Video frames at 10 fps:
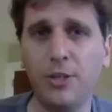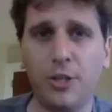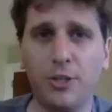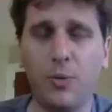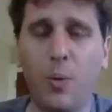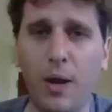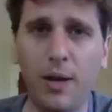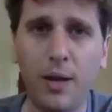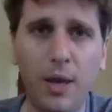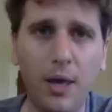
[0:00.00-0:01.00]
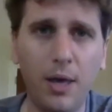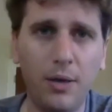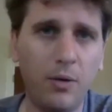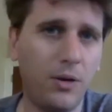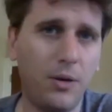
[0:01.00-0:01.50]
as to what,
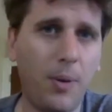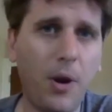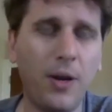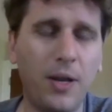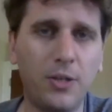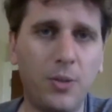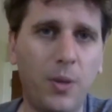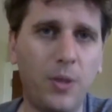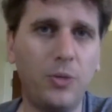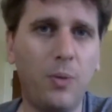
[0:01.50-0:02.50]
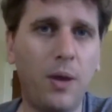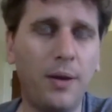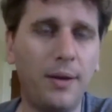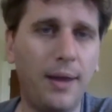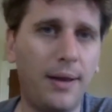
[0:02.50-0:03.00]
or in the party as to what you want.
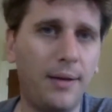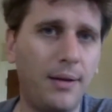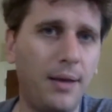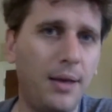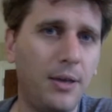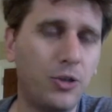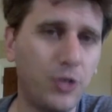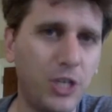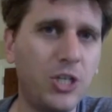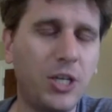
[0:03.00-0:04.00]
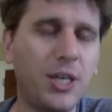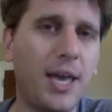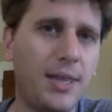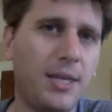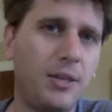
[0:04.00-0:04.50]
And strategically,
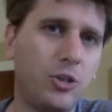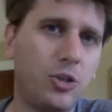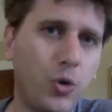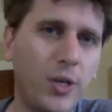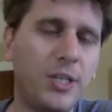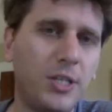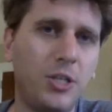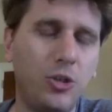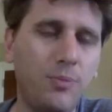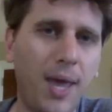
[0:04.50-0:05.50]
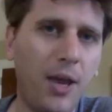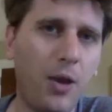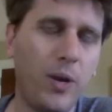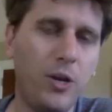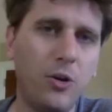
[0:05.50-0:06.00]
I think the choices that you make
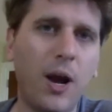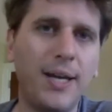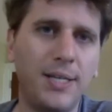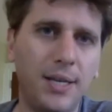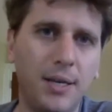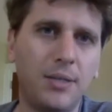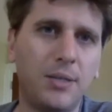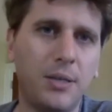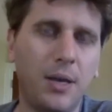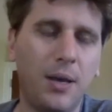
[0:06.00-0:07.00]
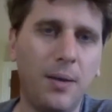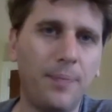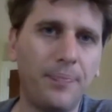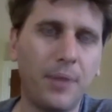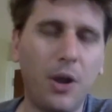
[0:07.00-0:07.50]
when your ideas
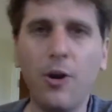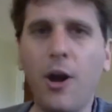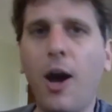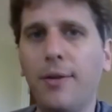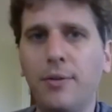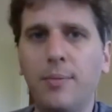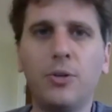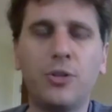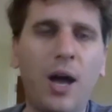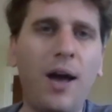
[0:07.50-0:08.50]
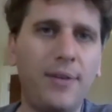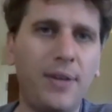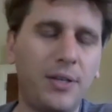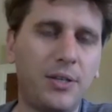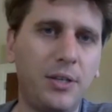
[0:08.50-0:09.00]
are not the most
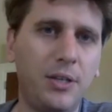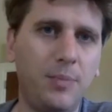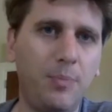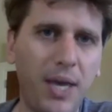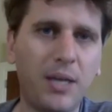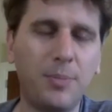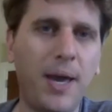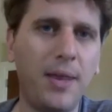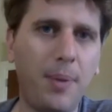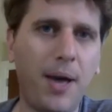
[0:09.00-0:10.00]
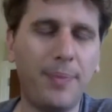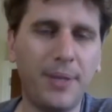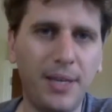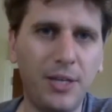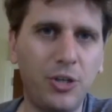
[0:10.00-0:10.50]
obviously picked by the
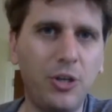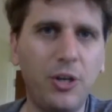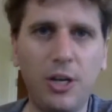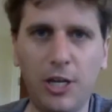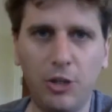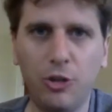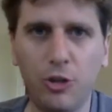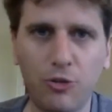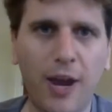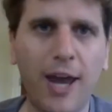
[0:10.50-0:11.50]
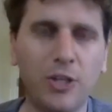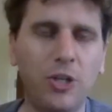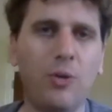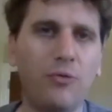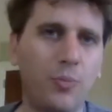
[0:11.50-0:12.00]
population, the strategy
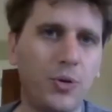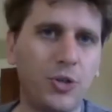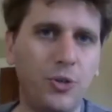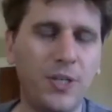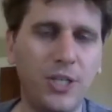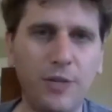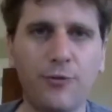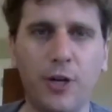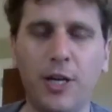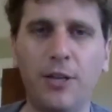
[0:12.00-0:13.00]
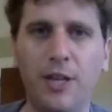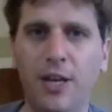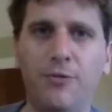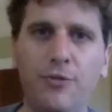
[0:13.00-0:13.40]
you have to pursue is different than if